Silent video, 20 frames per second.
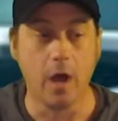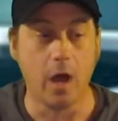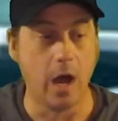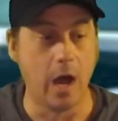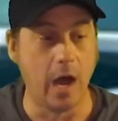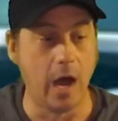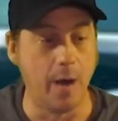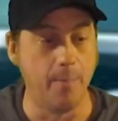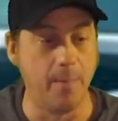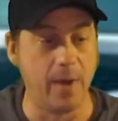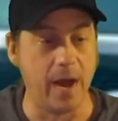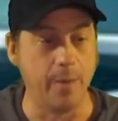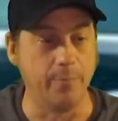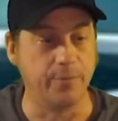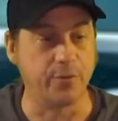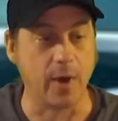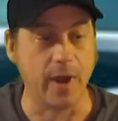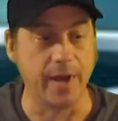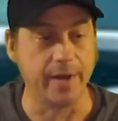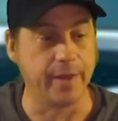I'm
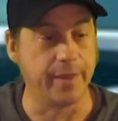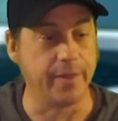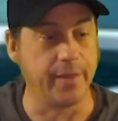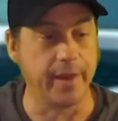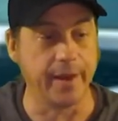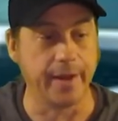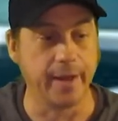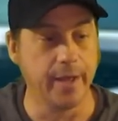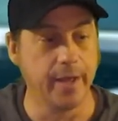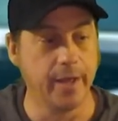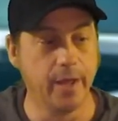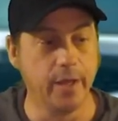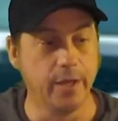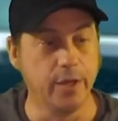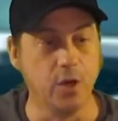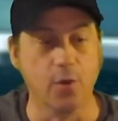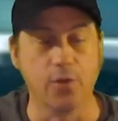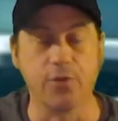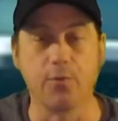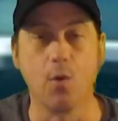trying to think.
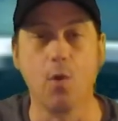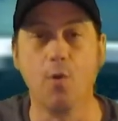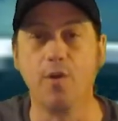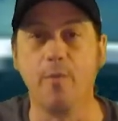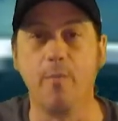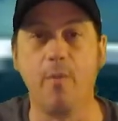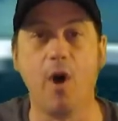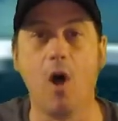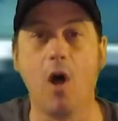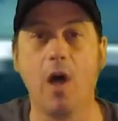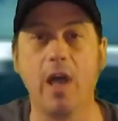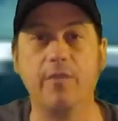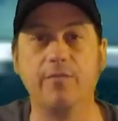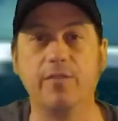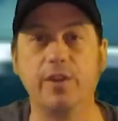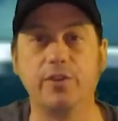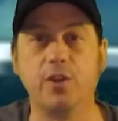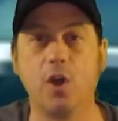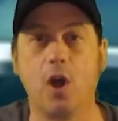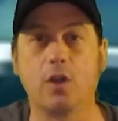Throwing a ball,
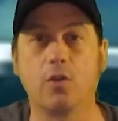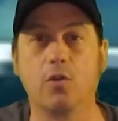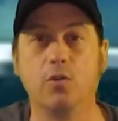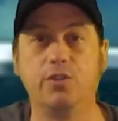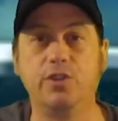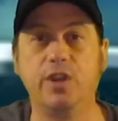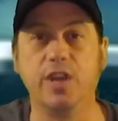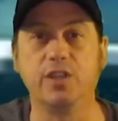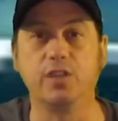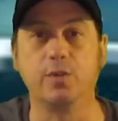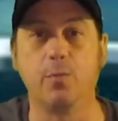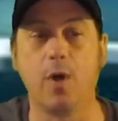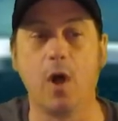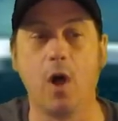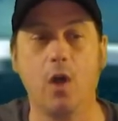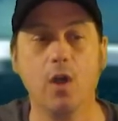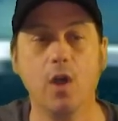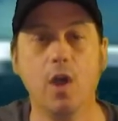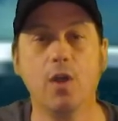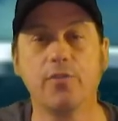having a dog go chase a
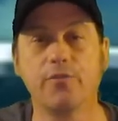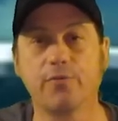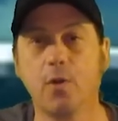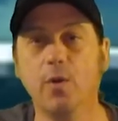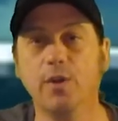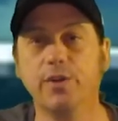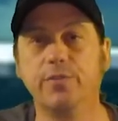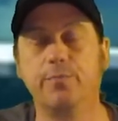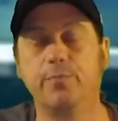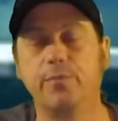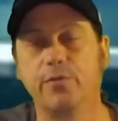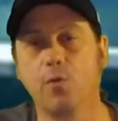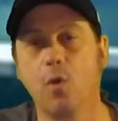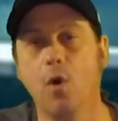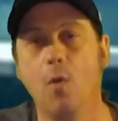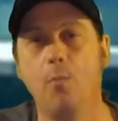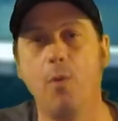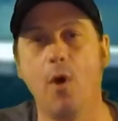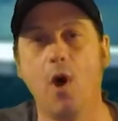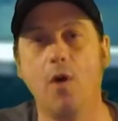ball. Throw
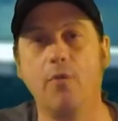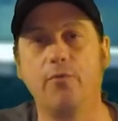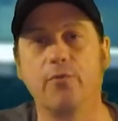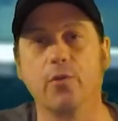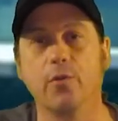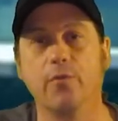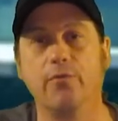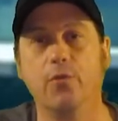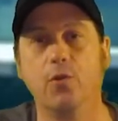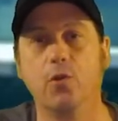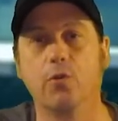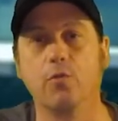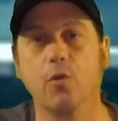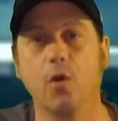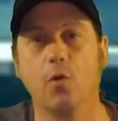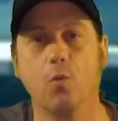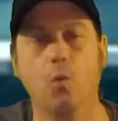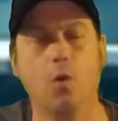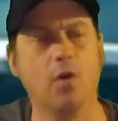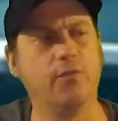a ball for a
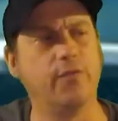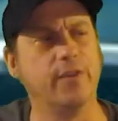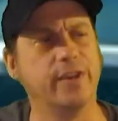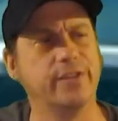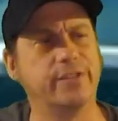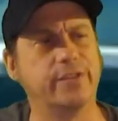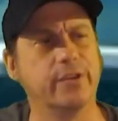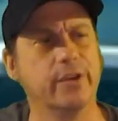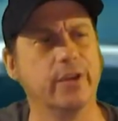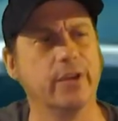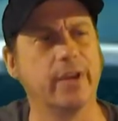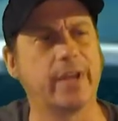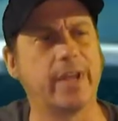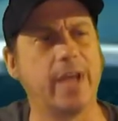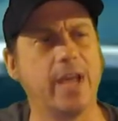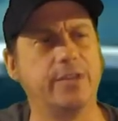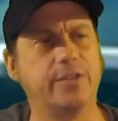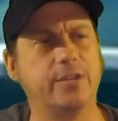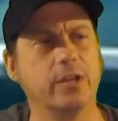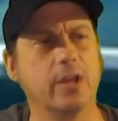full-grown wolf, and he's going to look
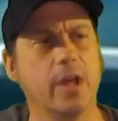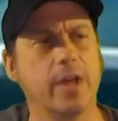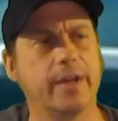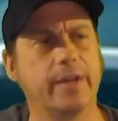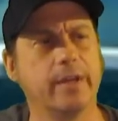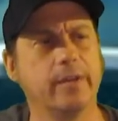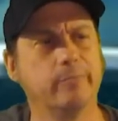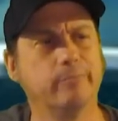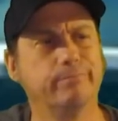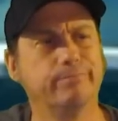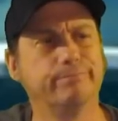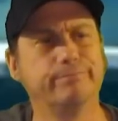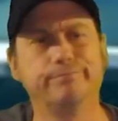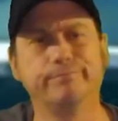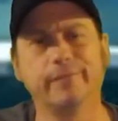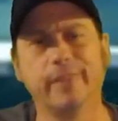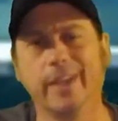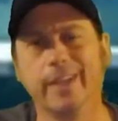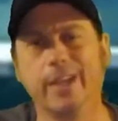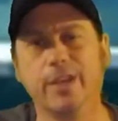at you like,
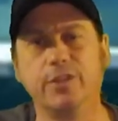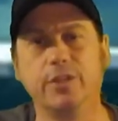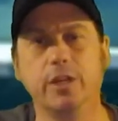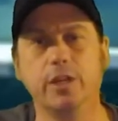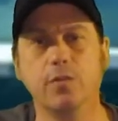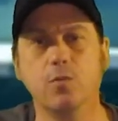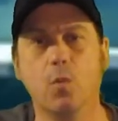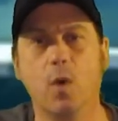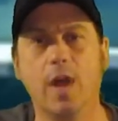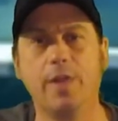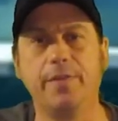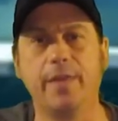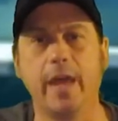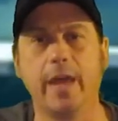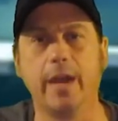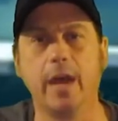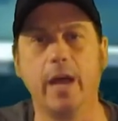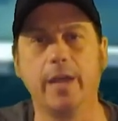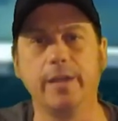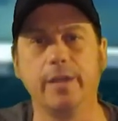I guess you didn't want
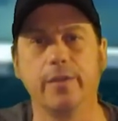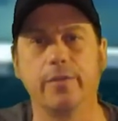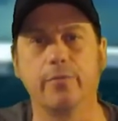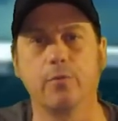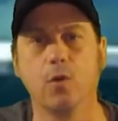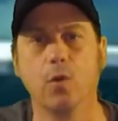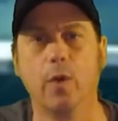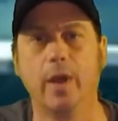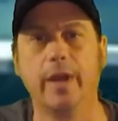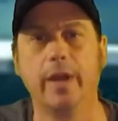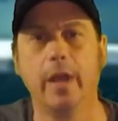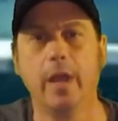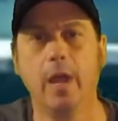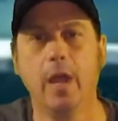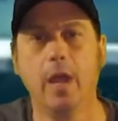that, huh? You threw it.